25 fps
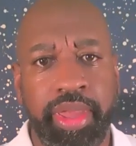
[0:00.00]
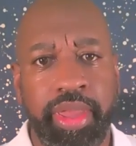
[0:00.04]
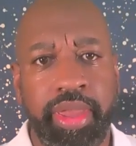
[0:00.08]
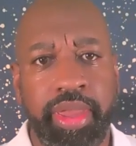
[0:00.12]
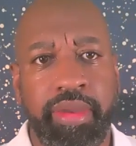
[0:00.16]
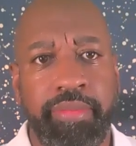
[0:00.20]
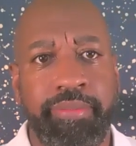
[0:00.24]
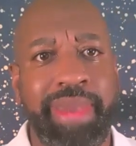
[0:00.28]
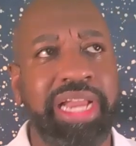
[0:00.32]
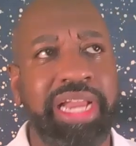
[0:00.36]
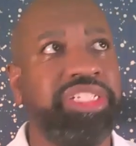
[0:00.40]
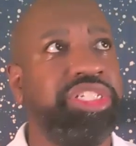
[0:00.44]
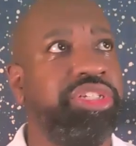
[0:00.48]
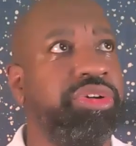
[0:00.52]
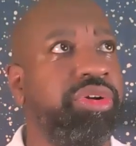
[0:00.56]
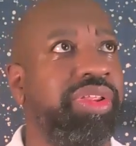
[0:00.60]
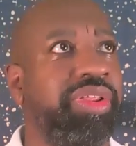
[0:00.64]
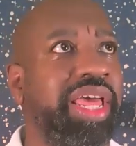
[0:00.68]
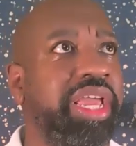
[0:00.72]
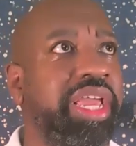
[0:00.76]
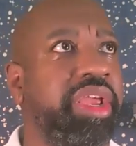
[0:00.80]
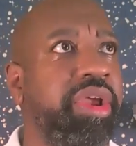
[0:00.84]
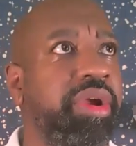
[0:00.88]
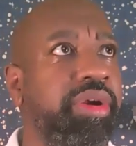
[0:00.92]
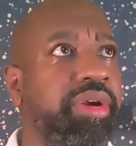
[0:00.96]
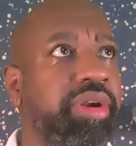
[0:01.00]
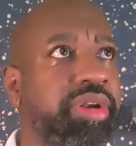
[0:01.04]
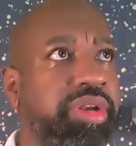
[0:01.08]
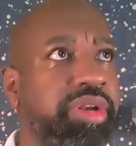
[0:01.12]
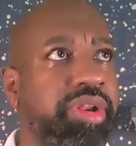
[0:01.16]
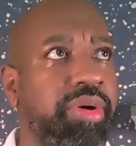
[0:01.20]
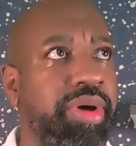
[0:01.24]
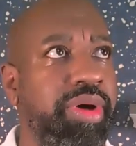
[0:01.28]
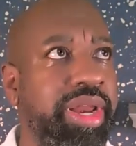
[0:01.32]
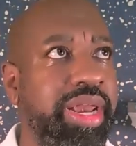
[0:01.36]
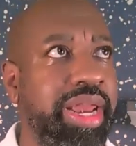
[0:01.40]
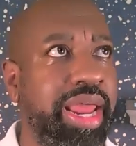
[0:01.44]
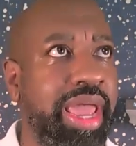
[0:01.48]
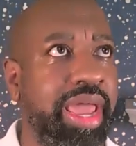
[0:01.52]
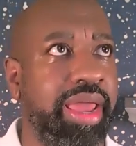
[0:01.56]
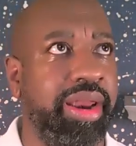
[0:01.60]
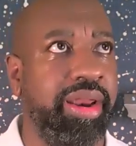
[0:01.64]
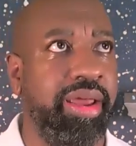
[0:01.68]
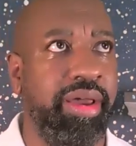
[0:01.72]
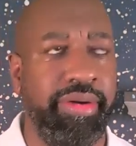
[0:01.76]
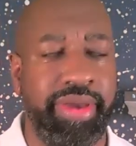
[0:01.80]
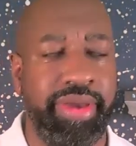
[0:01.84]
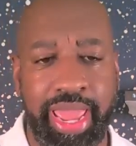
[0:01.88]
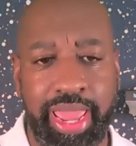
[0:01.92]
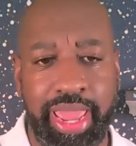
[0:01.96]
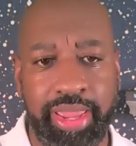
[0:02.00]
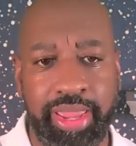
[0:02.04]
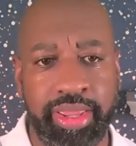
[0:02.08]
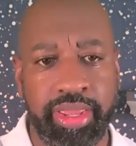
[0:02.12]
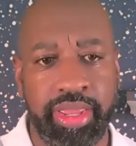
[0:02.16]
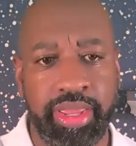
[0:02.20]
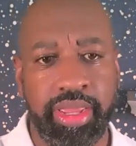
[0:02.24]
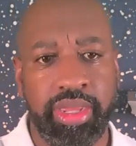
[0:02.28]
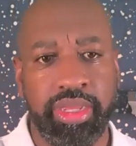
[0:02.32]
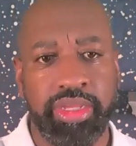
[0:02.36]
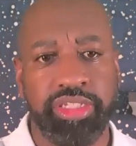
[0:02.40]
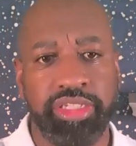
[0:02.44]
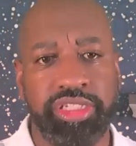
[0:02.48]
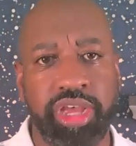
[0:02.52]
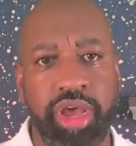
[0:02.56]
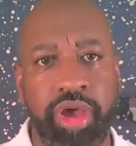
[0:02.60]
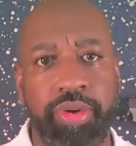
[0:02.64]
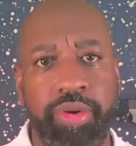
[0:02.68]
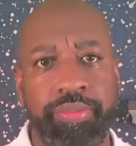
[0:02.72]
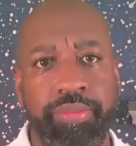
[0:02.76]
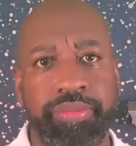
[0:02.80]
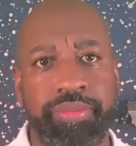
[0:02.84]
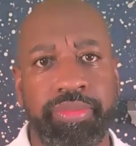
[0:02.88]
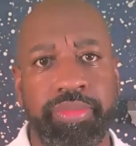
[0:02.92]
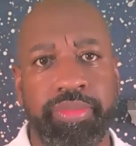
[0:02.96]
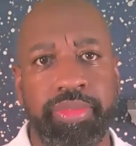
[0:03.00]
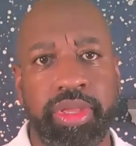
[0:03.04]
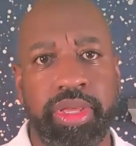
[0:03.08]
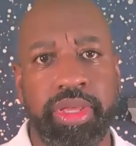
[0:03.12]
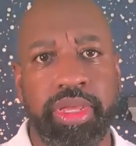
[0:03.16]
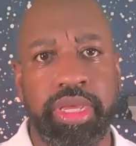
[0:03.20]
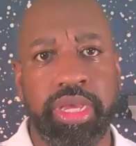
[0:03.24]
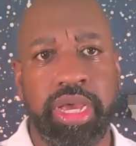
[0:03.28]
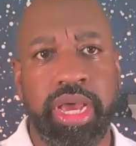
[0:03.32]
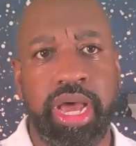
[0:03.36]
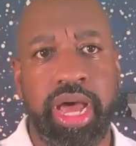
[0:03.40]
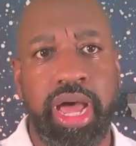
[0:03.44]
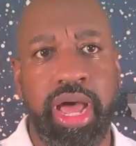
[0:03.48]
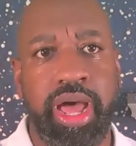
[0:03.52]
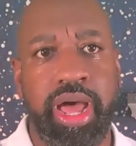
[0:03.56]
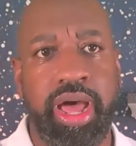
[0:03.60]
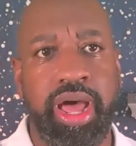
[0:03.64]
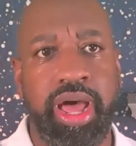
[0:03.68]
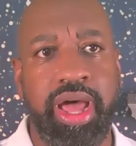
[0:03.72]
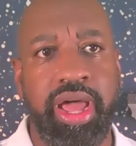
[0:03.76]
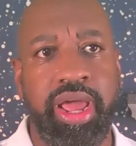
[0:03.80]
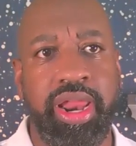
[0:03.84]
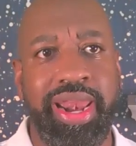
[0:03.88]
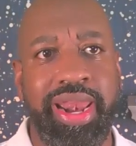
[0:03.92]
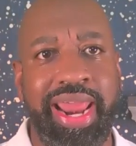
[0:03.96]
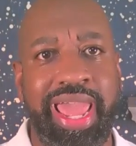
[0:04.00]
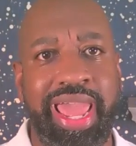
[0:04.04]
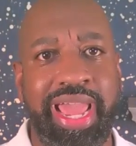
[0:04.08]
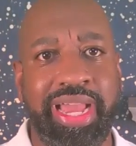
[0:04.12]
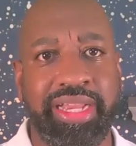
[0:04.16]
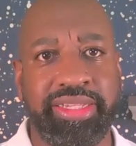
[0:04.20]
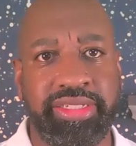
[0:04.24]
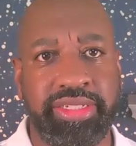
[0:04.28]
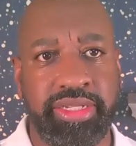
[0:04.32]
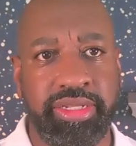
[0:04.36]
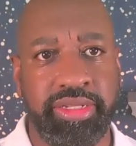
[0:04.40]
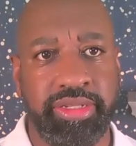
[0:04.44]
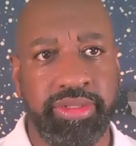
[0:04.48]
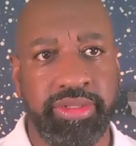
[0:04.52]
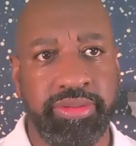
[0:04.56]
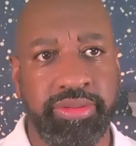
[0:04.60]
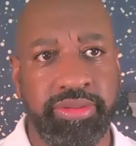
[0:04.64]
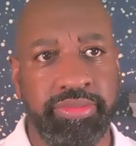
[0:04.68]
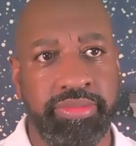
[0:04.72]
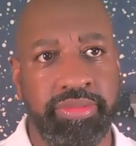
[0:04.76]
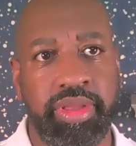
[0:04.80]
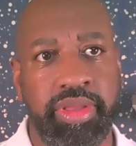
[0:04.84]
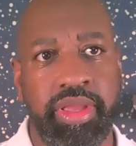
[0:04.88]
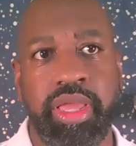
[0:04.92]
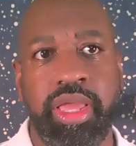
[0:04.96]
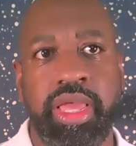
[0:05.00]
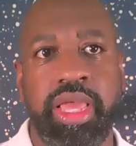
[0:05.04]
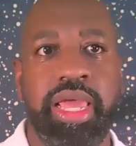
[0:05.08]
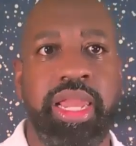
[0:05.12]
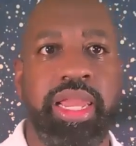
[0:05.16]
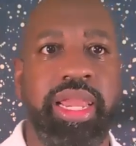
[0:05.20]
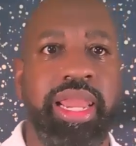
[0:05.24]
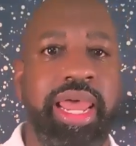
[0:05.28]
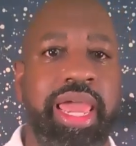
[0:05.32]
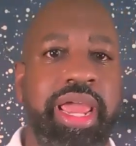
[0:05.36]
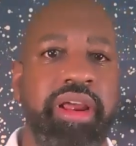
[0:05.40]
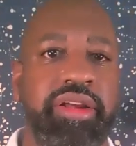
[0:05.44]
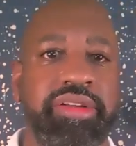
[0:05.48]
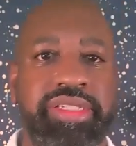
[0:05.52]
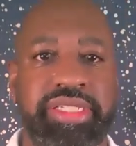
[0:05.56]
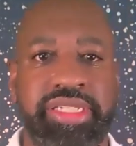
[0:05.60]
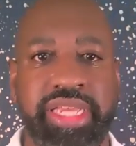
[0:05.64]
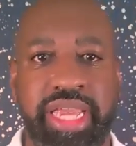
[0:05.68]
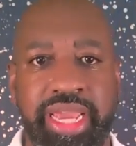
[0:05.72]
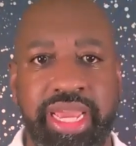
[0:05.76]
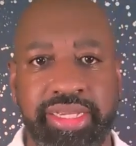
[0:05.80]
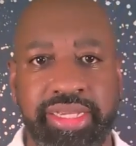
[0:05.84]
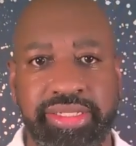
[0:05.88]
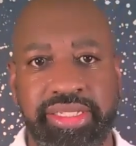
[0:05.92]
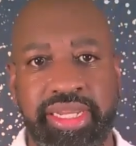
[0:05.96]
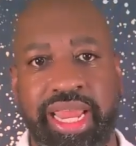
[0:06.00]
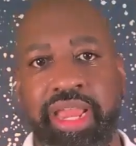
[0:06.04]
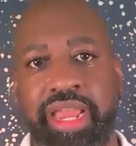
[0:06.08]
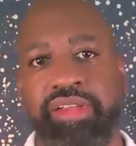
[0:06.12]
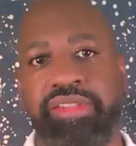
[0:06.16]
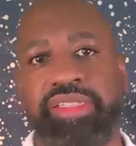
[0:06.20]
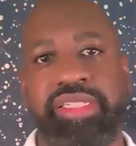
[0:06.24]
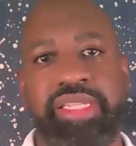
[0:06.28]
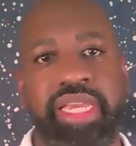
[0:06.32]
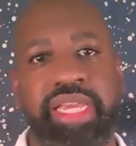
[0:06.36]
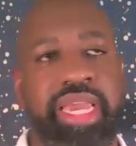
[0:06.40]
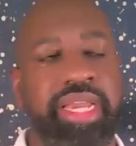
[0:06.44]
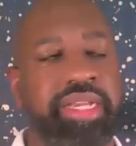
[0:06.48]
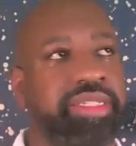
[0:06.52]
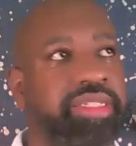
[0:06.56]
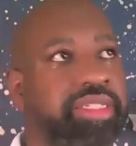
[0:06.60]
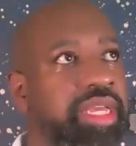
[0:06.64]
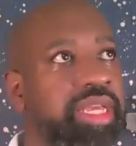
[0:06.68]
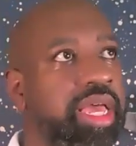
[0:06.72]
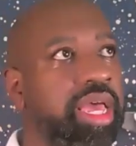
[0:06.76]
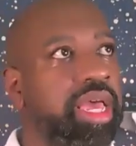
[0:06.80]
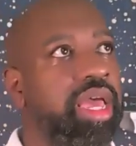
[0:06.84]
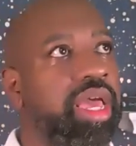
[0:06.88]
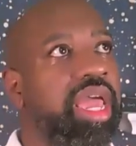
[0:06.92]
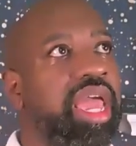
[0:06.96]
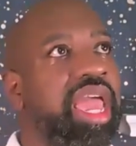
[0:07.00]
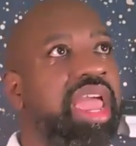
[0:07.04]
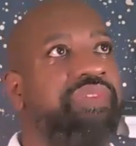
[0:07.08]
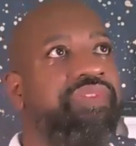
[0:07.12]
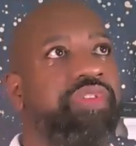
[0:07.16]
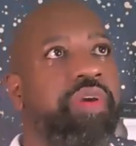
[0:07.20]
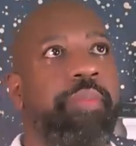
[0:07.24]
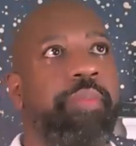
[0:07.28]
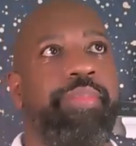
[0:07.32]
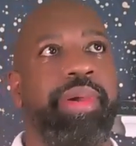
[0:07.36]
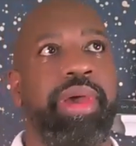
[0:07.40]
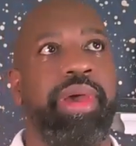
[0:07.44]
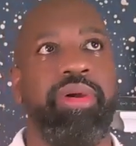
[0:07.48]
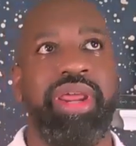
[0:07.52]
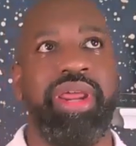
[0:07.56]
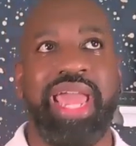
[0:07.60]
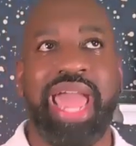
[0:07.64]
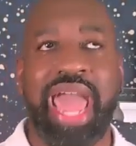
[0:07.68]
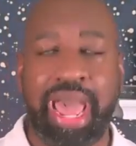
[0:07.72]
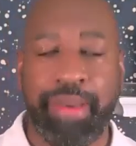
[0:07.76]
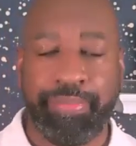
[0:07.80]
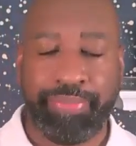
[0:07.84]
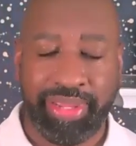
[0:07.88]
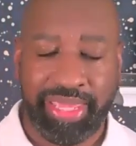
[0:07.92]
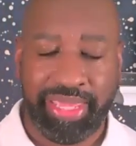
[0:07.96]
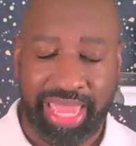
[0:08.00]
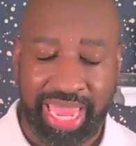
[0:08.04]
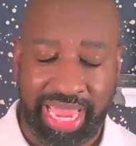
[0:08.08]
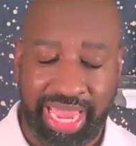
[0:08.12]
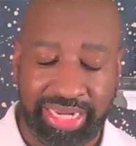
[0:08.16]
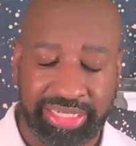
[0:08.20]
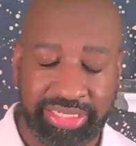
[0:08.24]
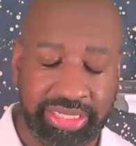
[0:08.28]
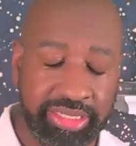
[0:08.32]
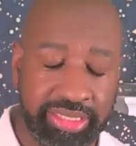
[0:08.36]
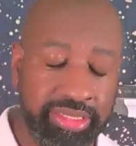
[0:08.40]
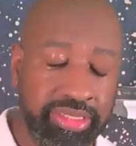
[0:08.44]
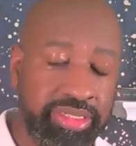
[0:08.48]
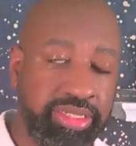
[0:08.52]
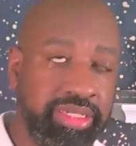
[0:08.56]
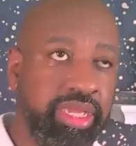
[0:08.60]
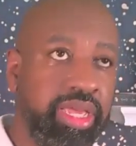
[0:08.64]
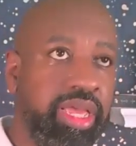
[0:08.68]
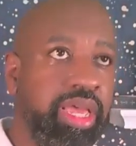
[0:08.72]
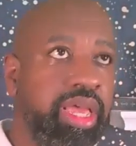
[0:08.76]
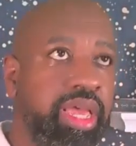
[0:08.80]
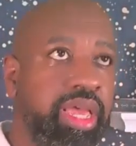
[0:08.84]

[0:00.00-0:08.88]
make sure that you're doing that, okay? So next, layer 6. If you're building applications,